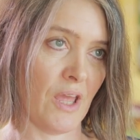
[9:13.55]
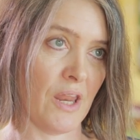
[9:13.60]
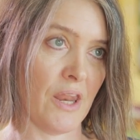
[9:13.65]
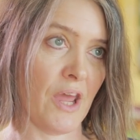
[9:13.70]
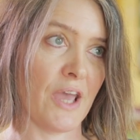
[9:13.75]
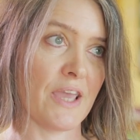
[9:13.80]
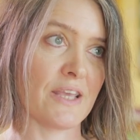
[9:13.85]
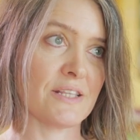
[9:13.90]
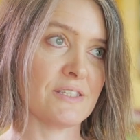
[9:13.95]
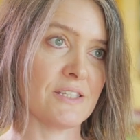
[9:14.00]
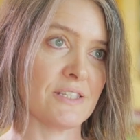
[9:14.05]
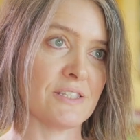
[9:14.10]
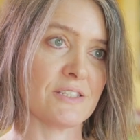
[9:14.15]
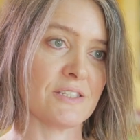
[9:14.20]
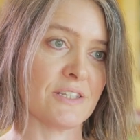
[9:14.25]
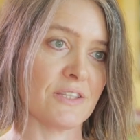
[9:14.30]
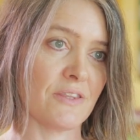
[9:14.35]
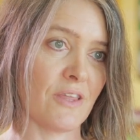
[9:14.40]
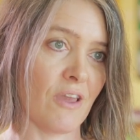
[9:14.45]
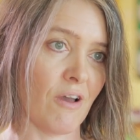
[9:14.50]
and I
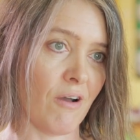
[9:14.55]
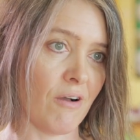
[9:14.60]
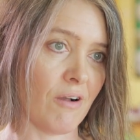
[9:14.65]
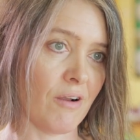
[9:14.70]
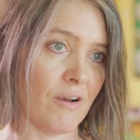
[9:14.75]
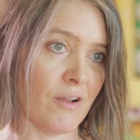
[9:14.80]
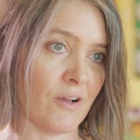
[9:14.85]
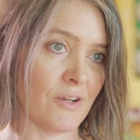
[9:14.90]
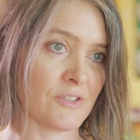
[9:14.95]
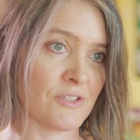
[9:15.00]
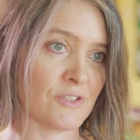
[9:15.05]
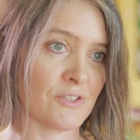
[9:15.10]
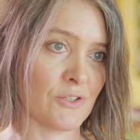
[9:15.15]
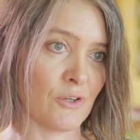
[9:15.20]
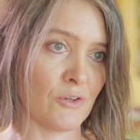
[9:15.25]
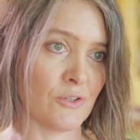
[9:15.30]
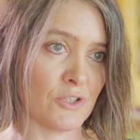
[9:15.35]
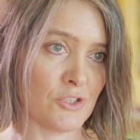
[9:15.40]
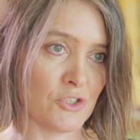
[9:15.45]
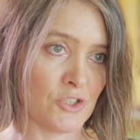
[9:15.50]
assist in the art class
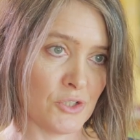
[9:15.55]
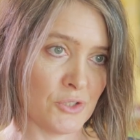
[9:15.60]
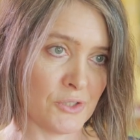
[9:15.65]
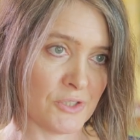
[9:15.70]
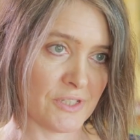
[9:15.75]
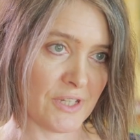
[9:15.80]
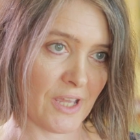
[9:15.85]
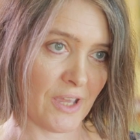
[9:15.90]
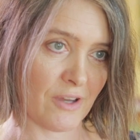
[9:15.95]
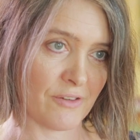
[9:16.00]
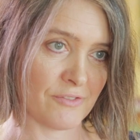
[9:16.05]
on a Tuesday